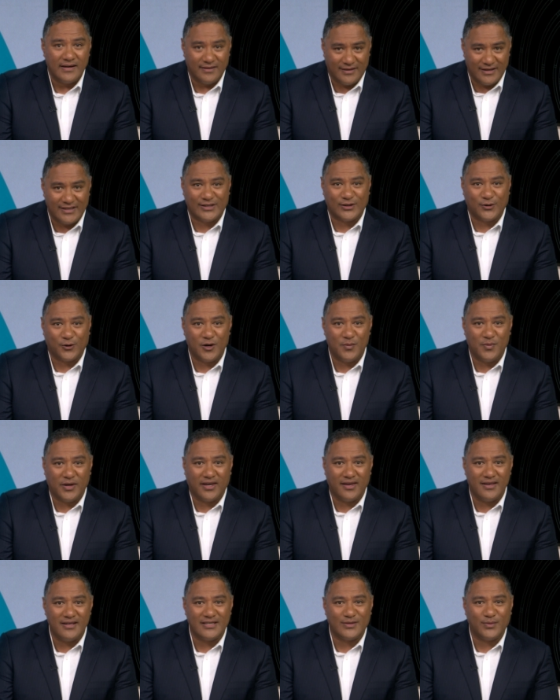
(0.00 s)
This story
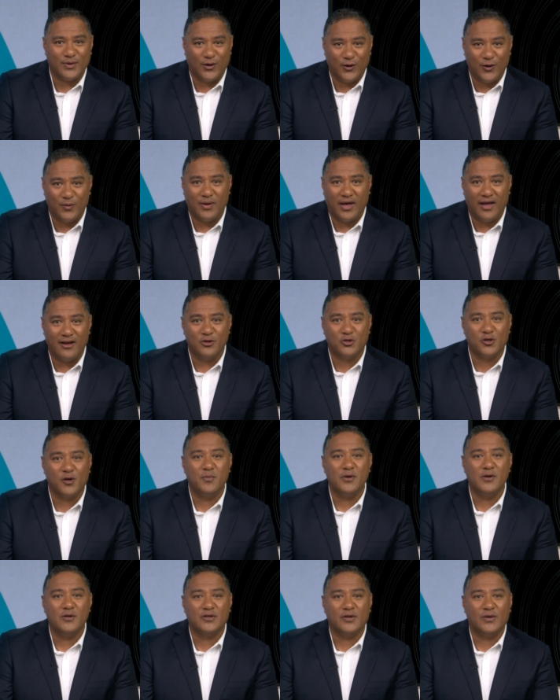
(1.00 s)
begins with her paying
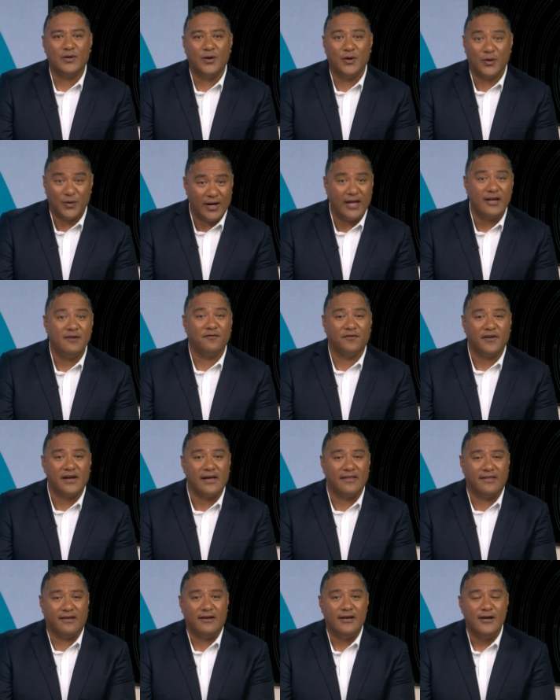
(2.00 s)
tribute to her late
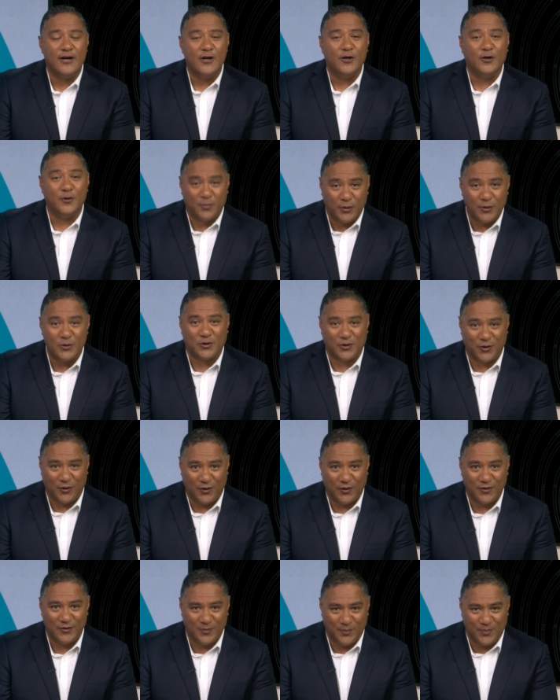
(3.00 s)
father who pushed
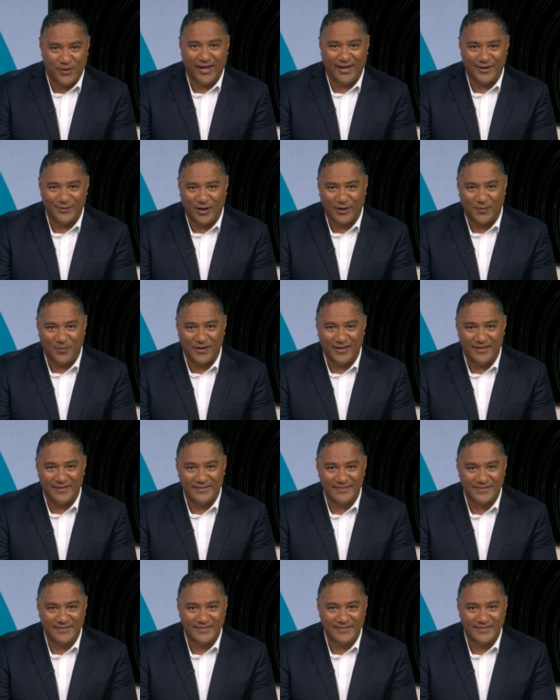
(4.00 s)
her to play rugby.